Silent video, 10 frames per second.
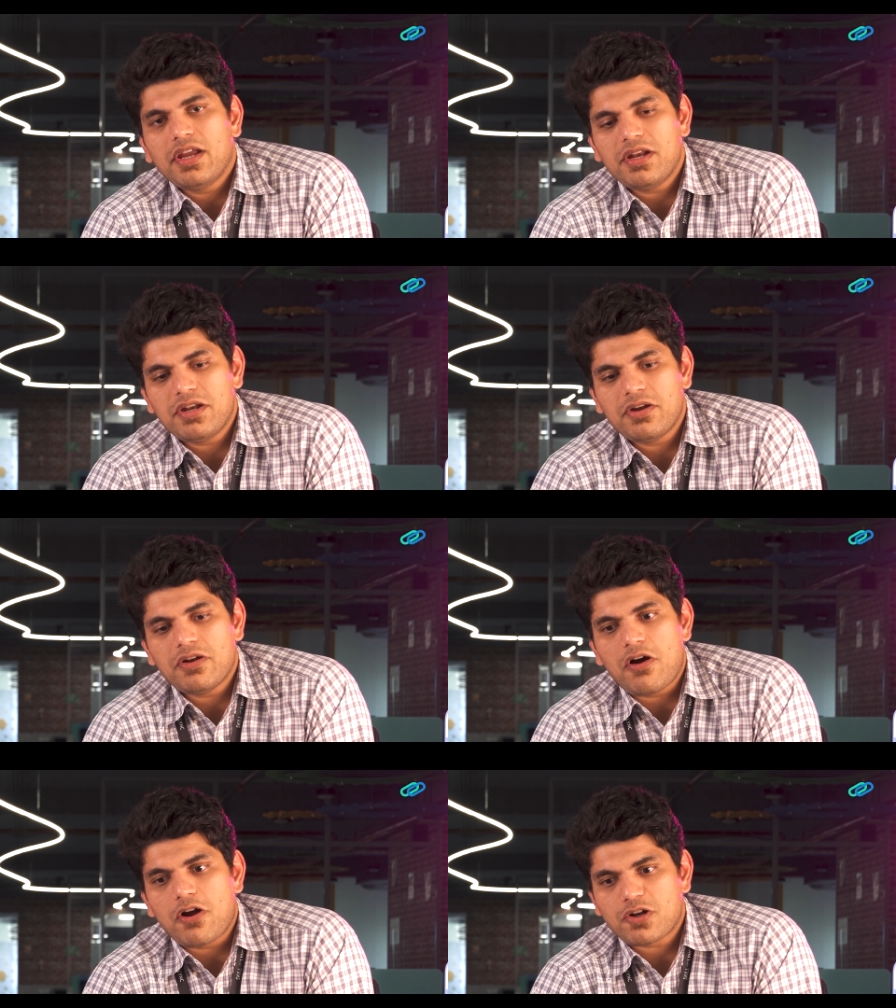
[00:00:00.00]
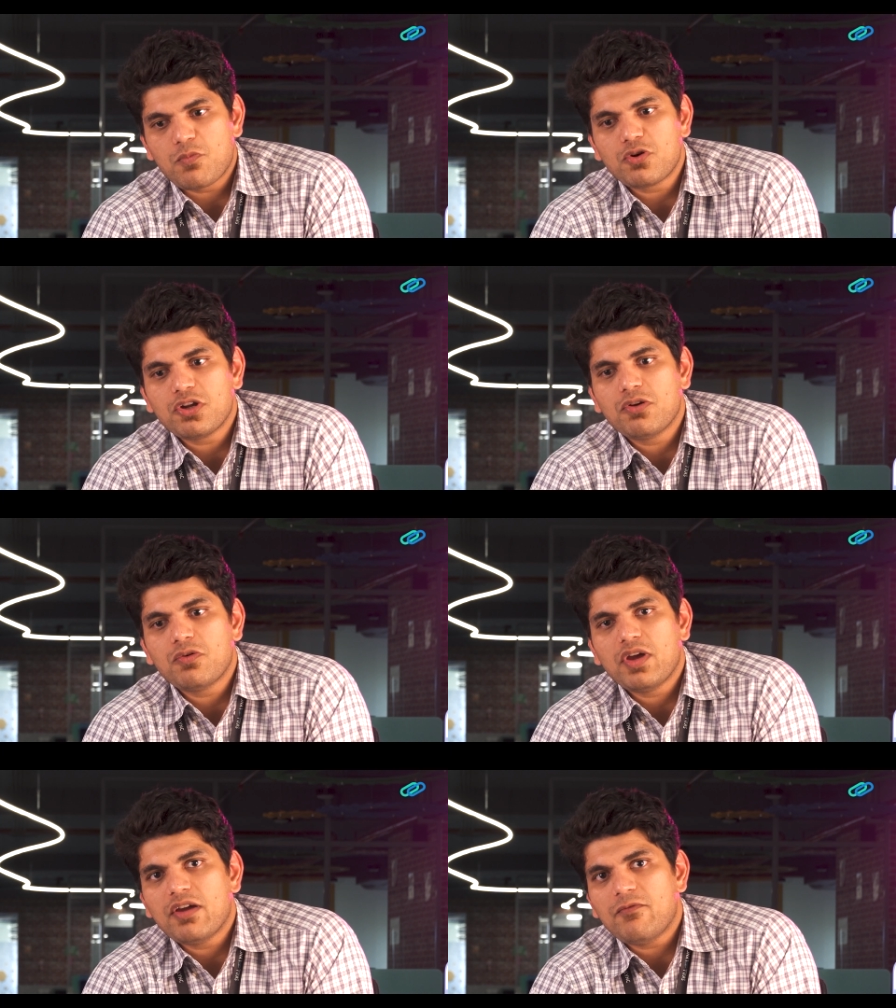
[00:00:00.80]
in automotive
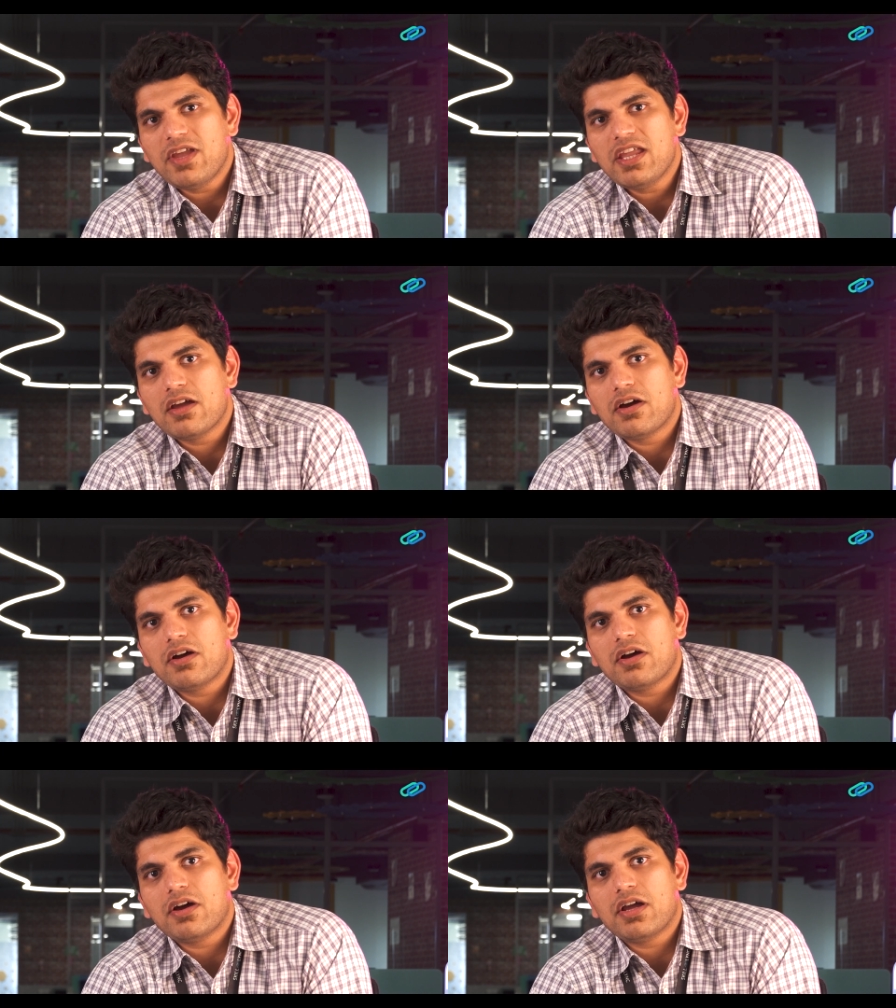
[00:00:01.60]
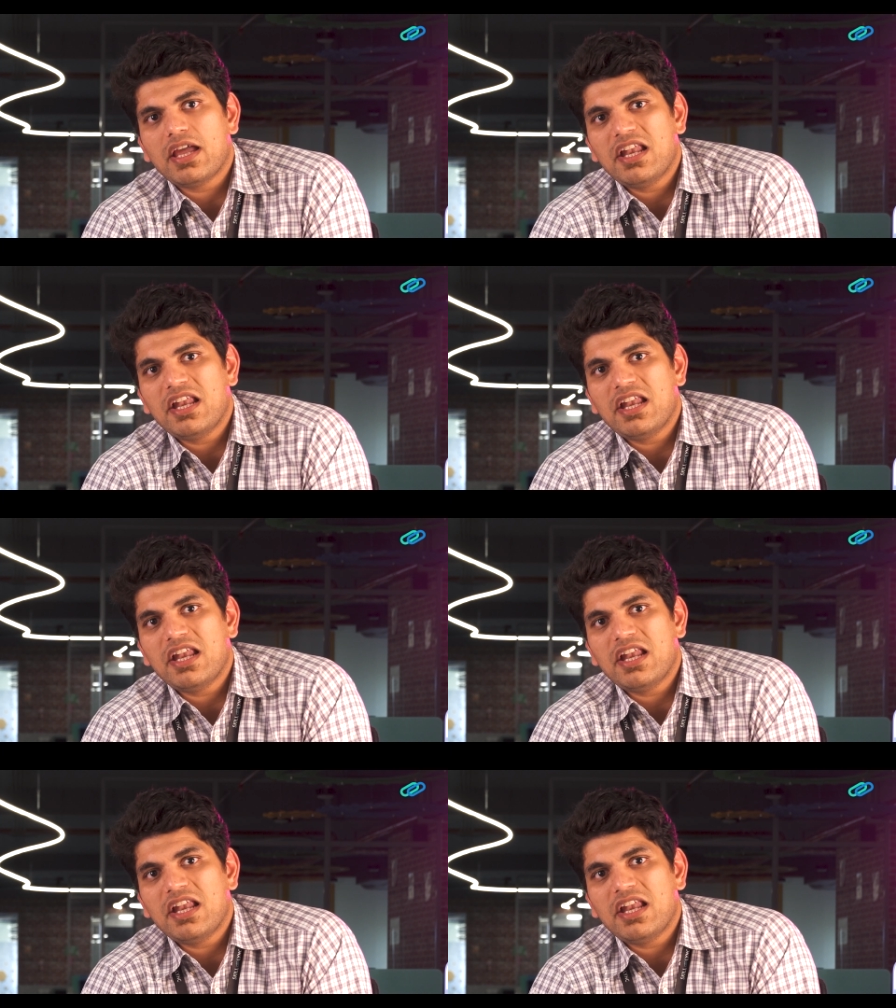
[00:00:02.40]
ve uh,